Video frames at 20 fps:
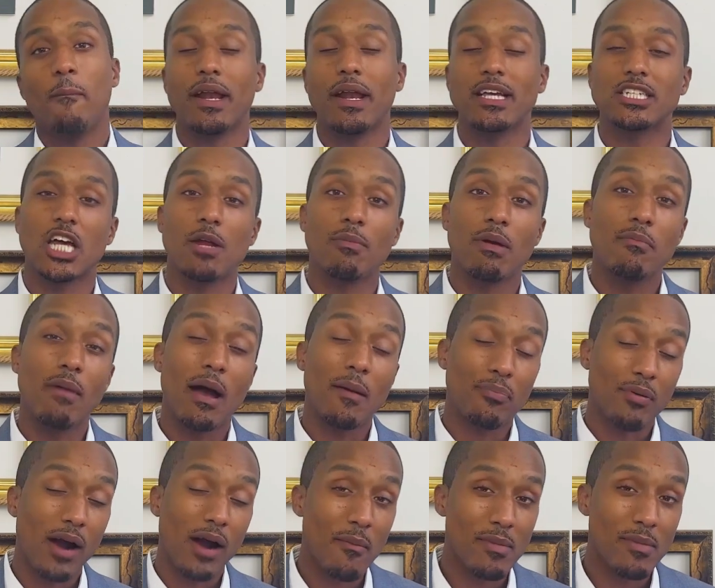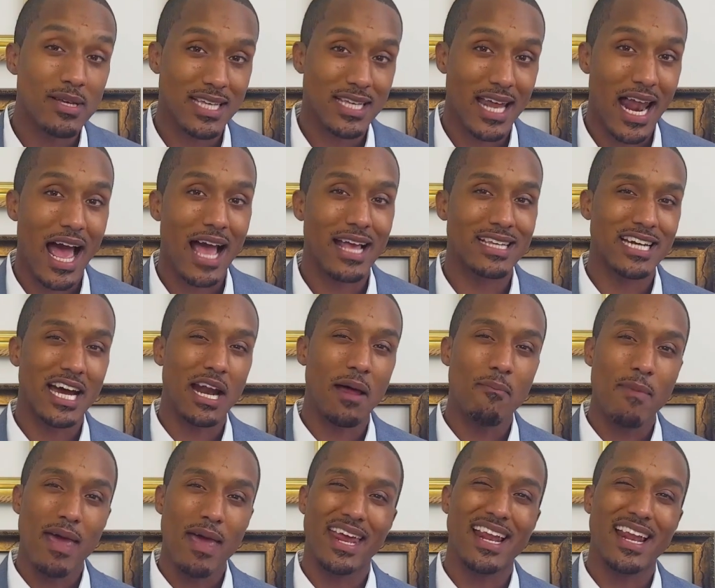But it's gonna be my promise that I try
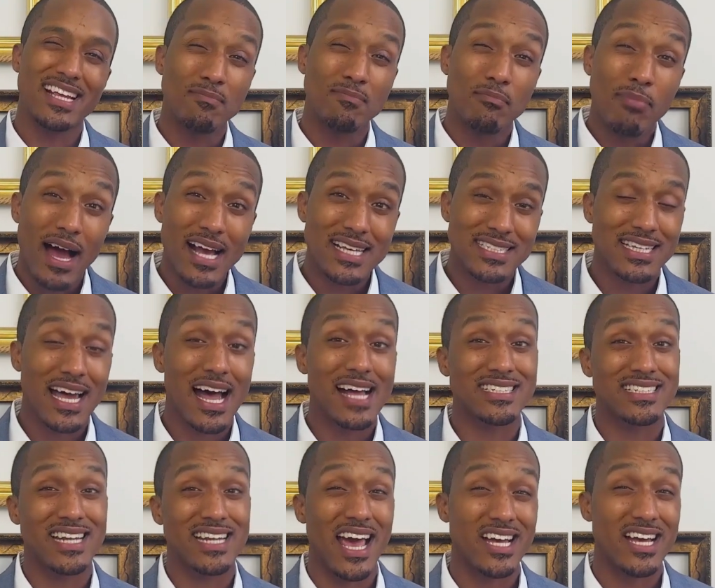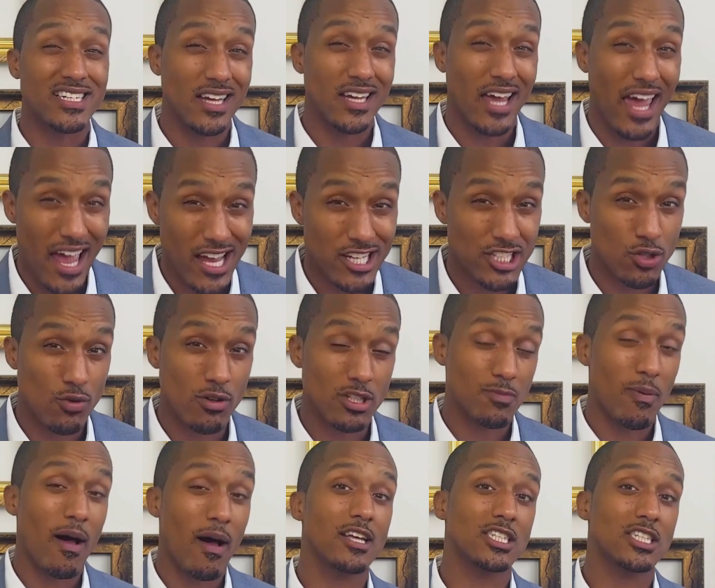to make it as bite-sized and
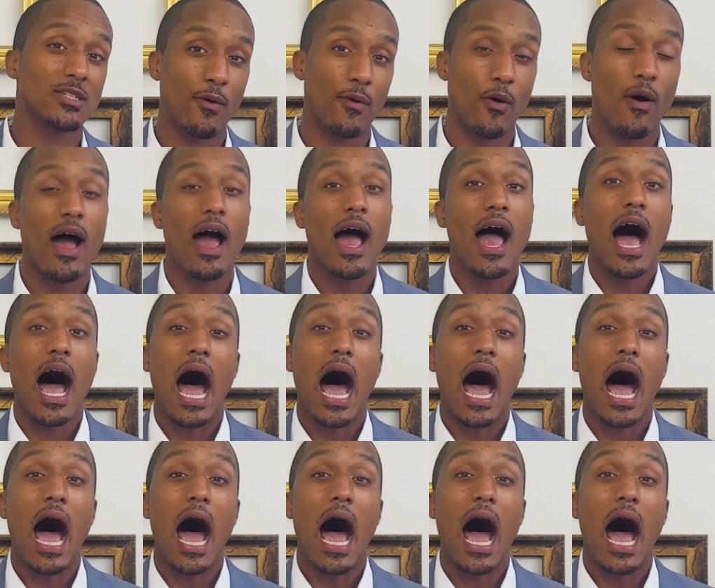educational as possible.